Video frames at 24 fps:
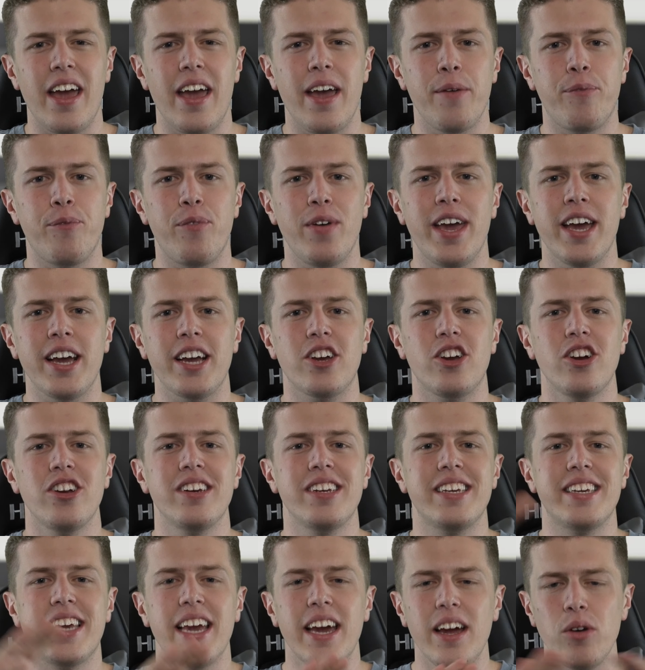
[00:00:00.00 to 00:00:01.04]
if it
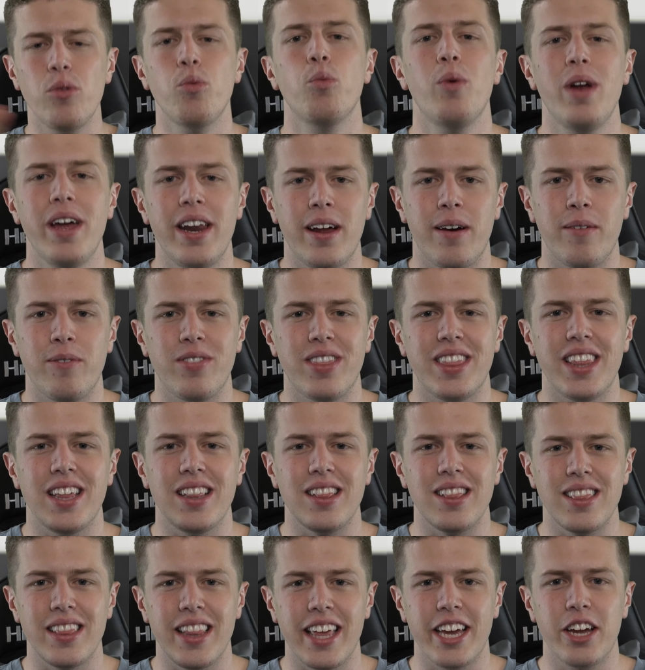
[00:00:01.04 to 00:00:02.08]
could get rid of the
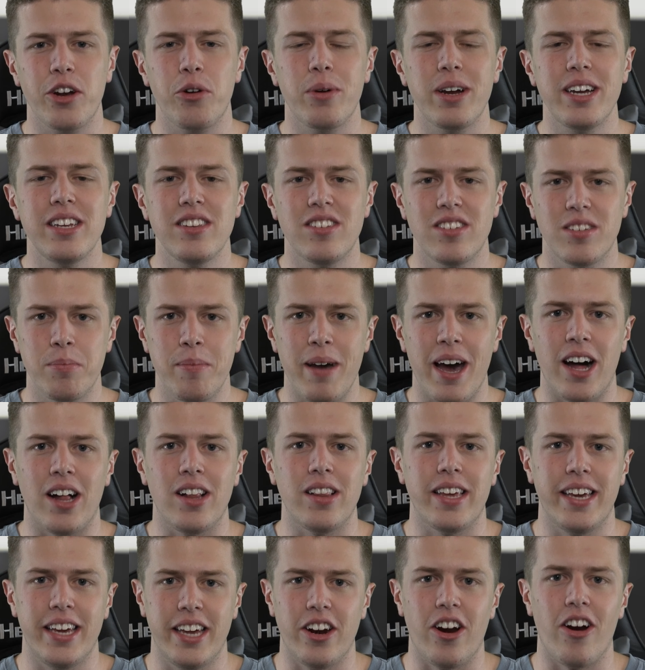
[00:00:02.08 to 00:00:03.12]
lingering smell
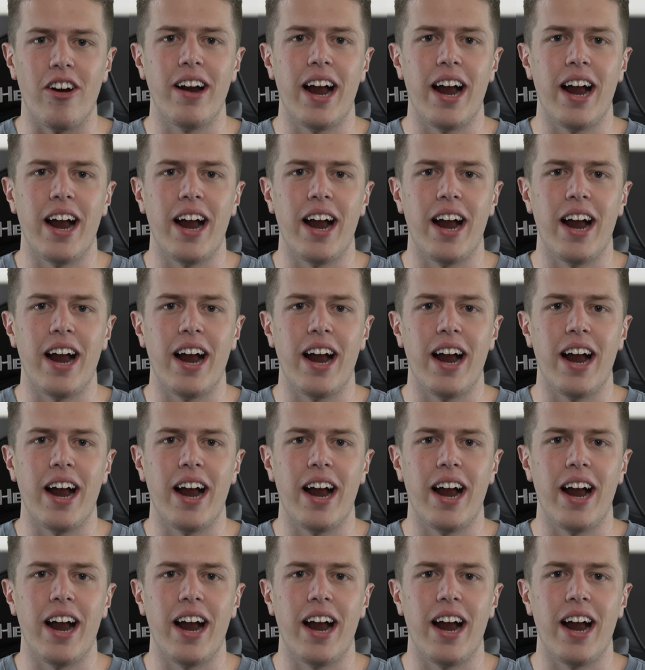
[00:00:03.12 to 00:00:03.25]
in our